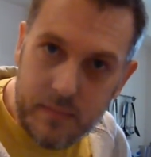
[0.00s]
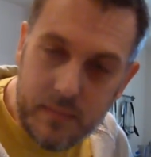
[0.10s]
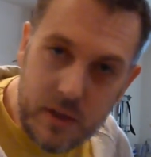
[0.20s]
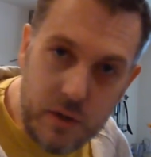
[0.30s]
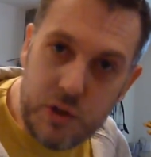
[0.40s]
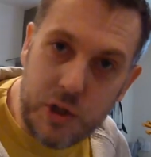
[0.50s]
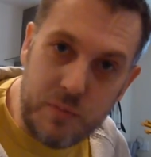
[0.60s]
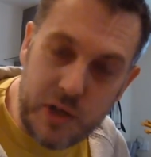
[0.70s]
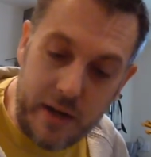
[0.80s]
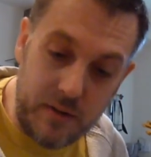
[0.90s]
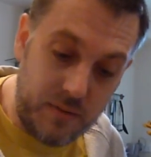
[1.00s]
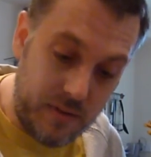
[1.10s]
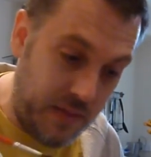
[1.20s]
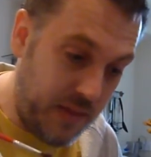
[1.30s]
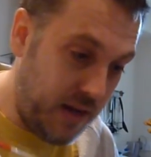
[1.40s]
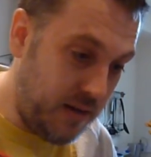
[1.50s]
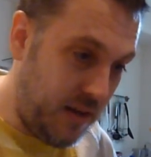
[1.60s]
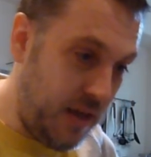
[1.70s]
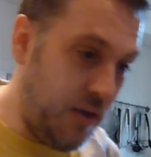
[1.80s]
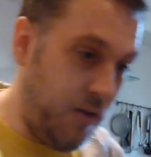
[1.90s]
YouTube channel, and then
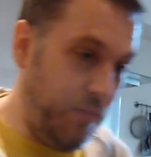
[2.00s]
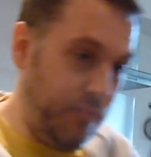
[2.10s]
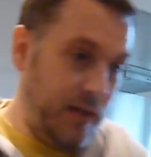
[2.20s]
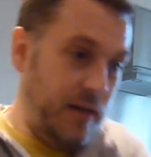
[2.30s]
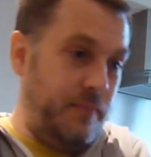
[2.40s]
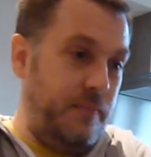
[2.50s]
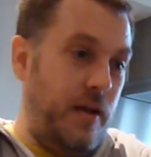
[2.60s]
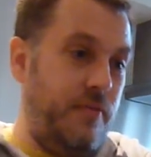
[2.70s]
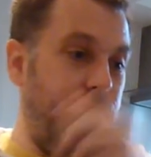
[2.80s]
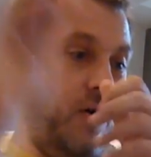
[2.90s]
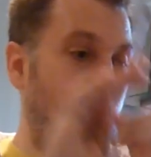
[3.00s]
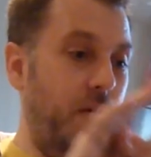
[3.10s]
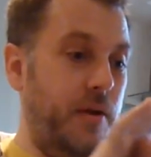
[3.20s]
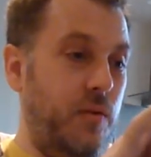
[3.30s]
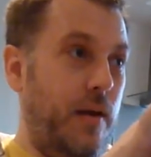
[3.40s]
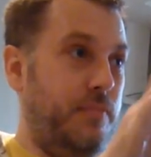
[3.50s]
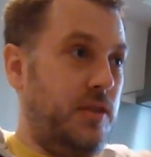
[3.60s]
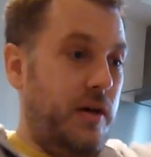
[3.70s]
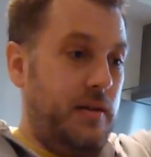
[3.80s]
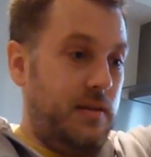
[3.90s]
he did a forum and a
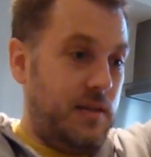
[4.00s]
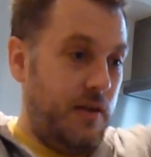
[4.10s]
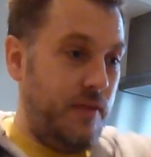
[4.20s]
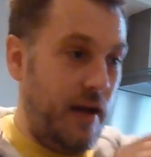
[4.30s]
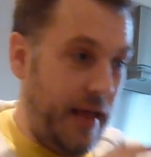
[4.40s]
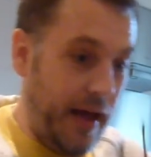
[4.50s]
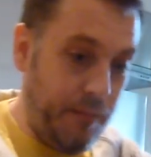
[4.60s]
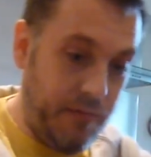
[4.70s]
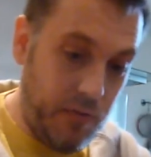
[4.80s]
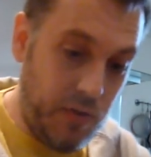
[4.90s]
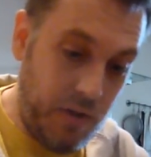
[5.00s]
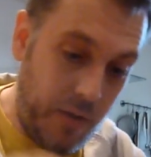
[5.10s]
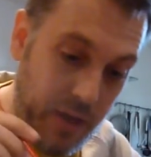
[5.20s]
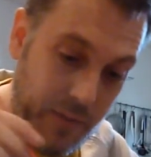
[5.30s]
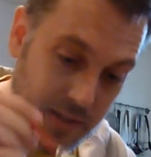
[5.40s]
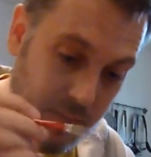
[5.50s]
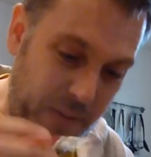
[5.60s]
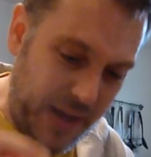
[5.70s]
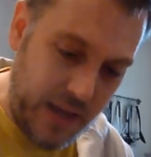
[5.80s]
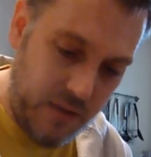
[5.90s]
website and stuff like that, and before you know it you had to
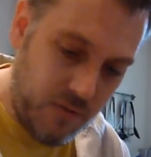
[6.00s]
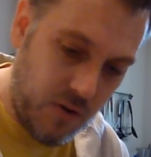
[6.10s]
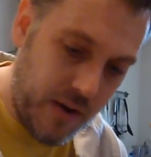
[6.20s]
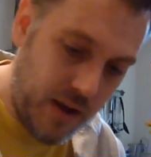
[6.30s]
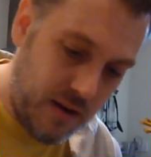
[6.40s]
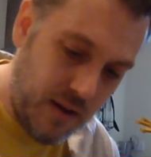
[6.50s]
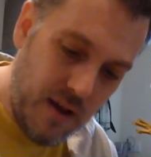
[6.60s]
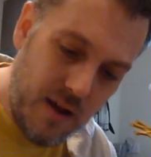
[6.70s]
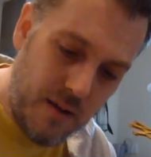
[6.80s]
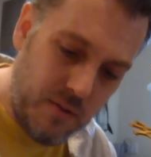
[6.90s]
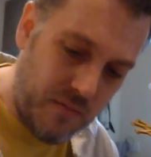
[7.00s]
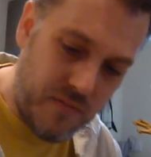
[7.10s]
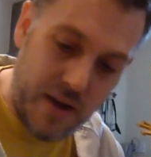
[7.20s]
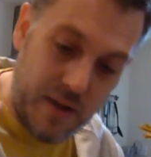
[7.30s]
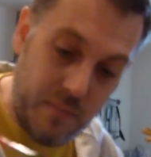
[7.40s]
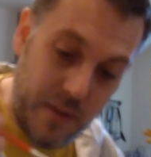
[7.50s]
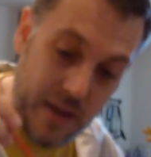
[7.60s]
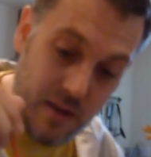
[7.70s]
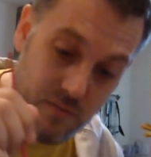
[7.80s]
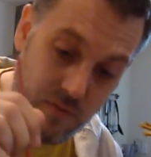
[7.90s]
pay for it. I'm not fucking
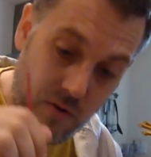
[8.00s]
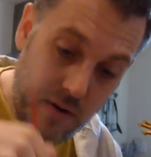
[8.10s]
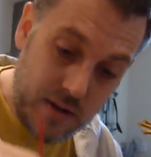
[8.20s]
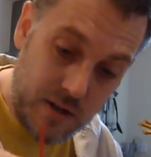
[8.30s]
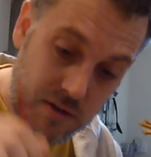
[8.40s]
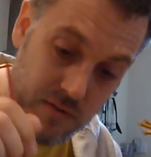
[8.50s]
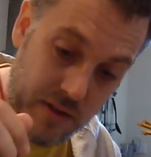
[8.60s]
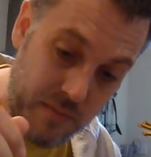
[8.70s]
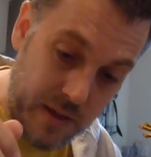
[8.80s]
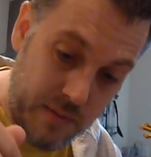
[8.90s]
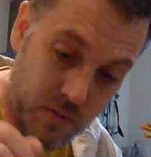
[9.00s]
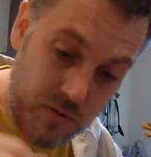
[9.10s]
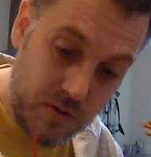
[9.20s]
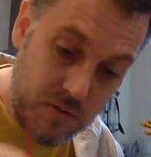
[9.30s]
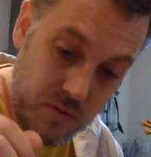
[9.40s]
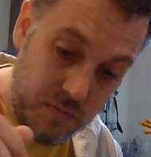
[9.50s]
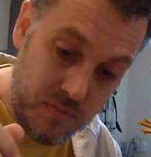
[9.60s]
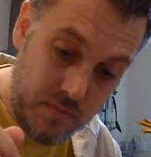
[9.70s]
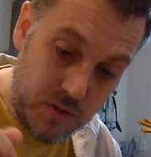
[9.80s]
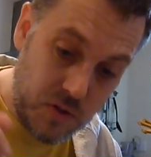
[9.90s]
paying for it. Lots of other people
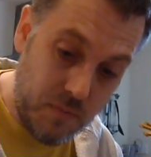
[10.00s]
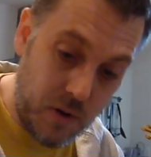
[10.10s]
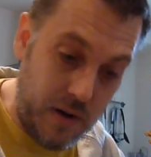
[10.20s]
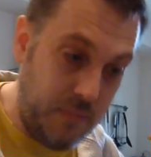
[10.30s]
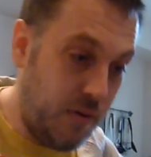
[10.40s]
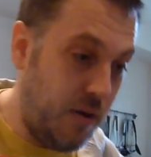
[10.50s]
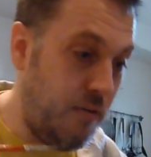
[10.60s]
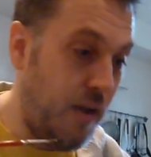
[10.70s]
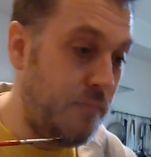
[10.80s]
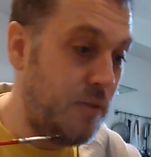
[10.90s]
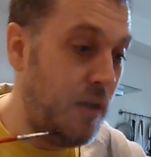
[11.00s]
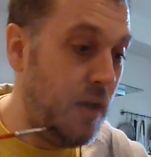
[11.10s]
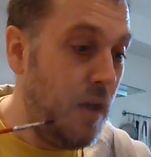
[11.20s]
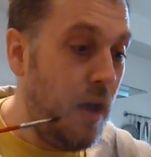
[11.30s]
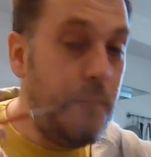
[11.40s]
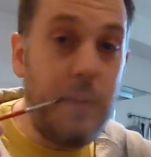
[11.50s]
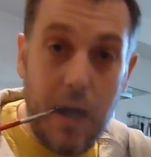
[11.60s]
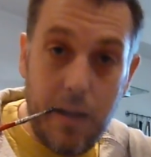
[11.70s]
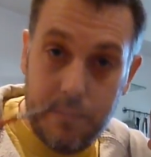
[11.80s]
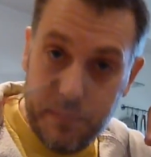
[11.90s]
do modelling programs,
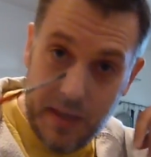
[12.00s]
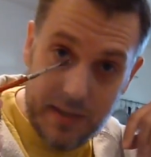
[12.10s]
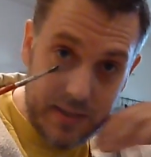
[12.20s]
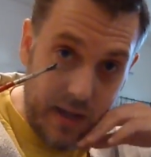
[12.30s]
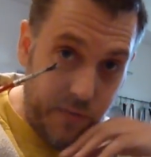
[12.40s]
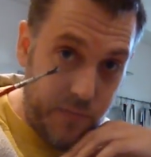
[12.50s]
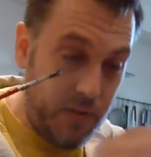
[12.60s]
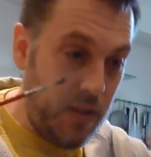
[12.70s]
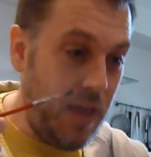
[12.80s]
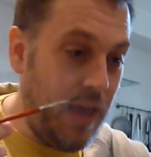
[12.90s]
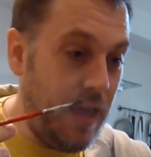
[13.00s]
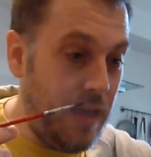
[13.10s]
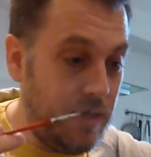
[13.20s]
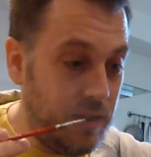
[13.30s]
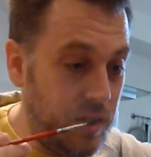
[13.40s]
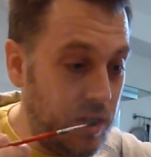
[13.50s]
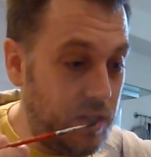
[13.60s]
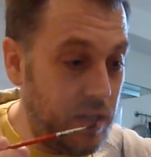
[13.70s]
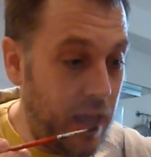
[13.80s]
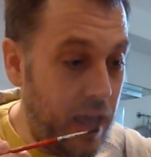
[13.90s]
but this stuff is
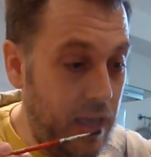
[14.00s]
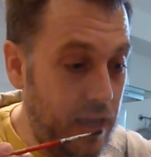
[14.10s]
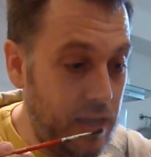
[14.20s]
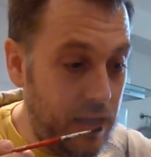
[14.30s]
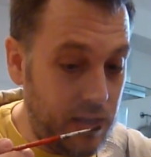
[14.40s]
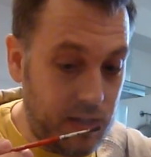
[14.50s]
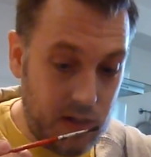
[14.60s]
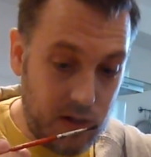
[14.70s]
just it's